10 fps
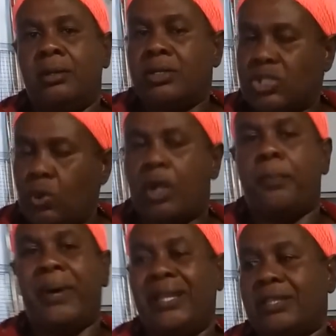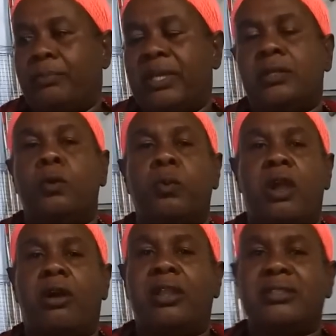soak up a little bit,
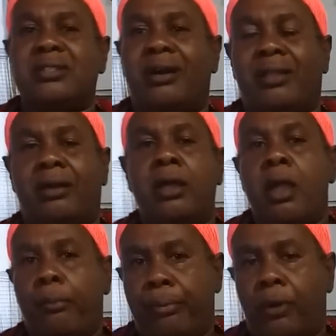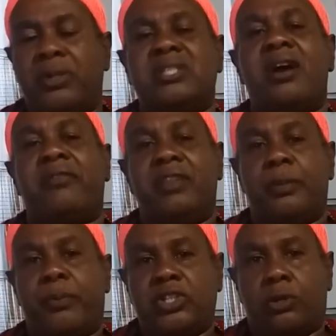we're gonna sort of brown it off in the
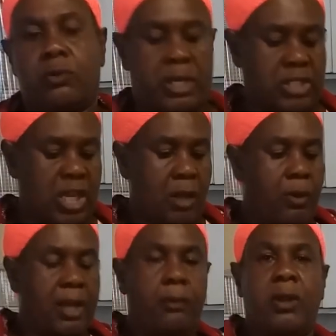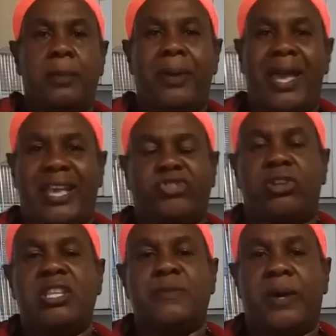pressure cooker. So you don't want a whole lot of
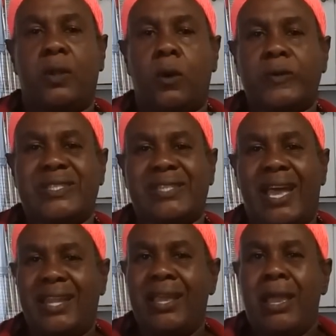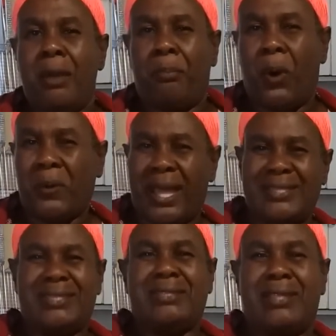extra on the outside,
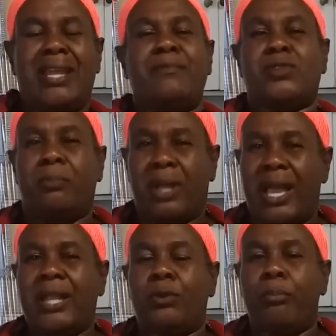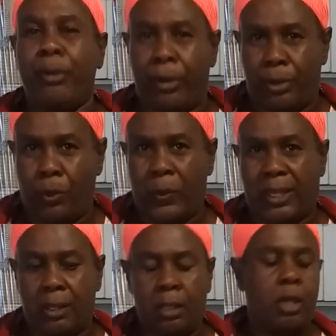powdered seasoning and something like that, it will burn quick.
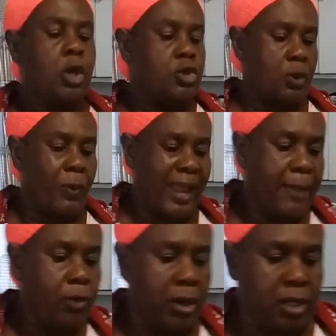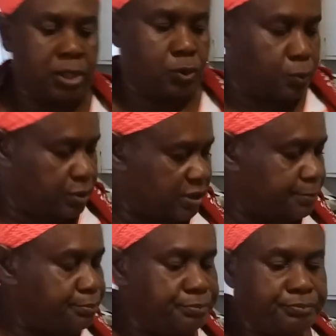So what I'm gonna use
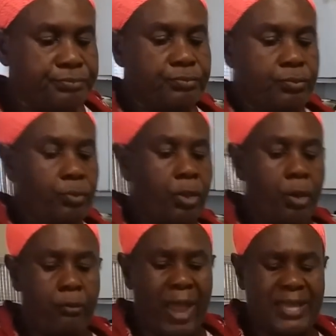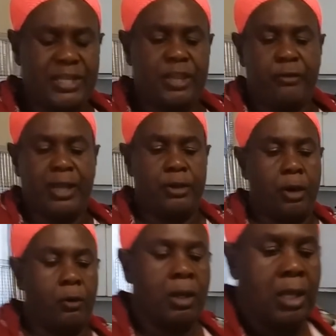right here and
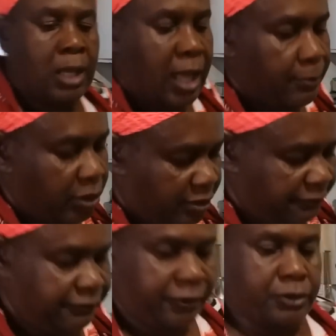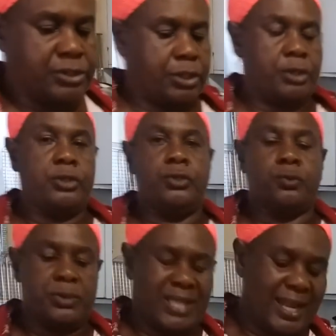now, I'm gonna first
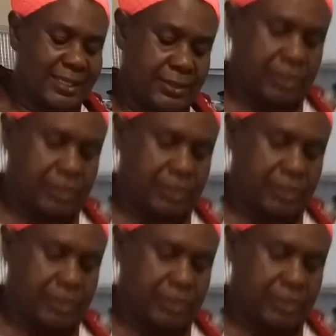use a little